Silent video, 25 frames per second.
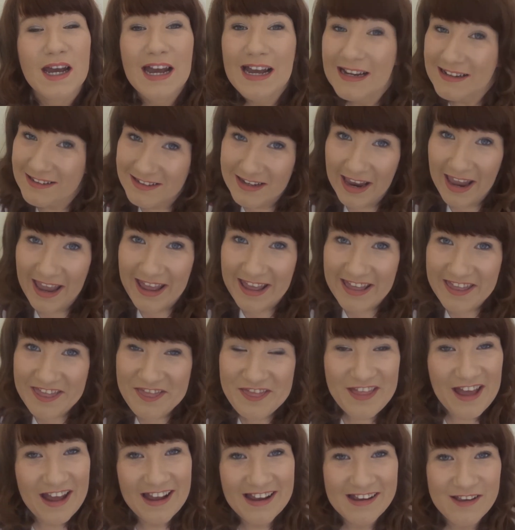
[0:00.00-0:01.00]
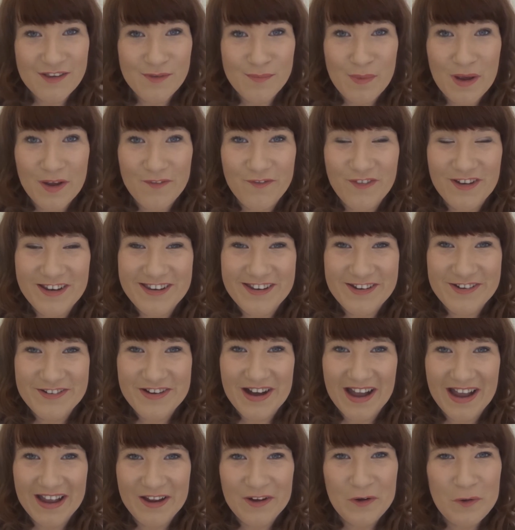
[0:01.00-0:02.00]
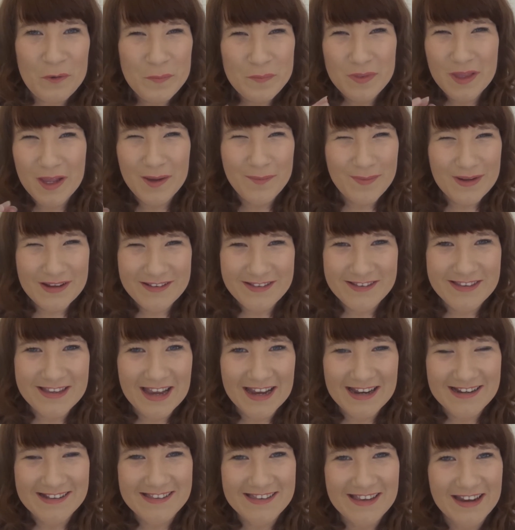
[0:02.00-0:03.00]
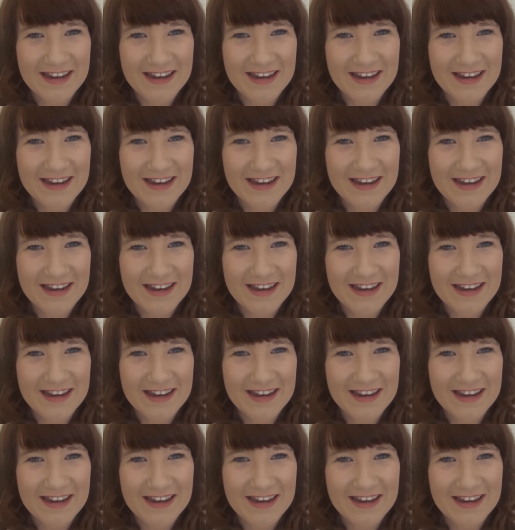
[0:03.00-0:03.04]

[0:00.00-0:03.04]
And yeah, that is my video. I hope that it made sense.